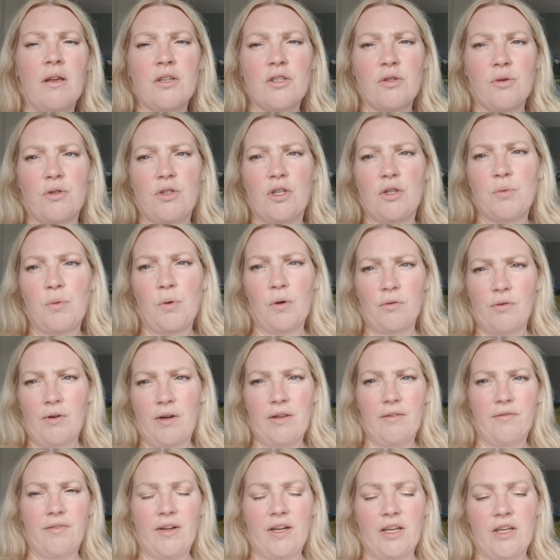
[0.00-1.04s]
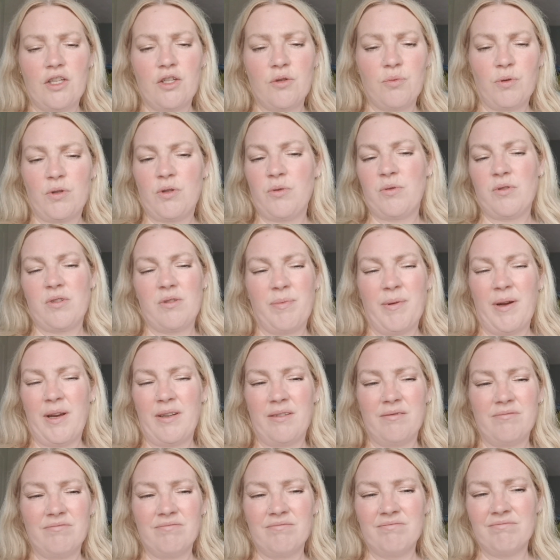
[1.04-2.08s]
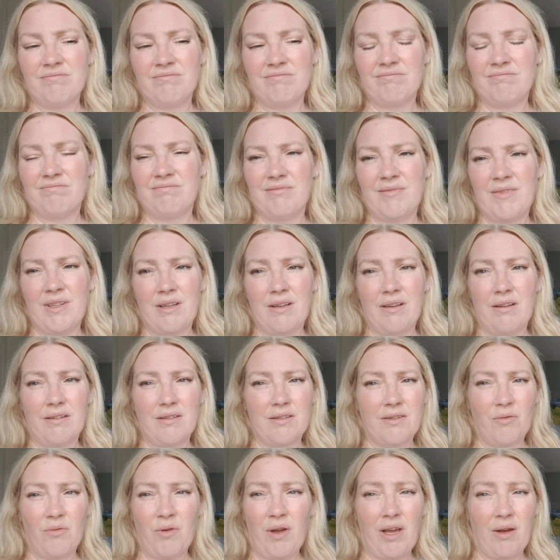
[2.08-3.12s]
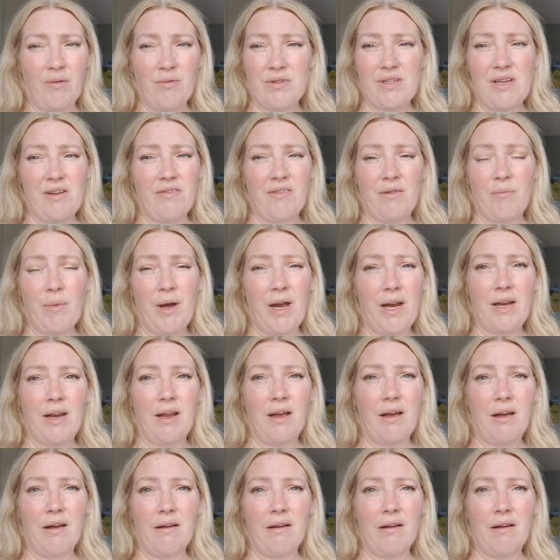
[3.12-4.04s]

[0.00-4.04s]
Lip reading: So I just walked around the village, which was about, I don't think it was even a mile and a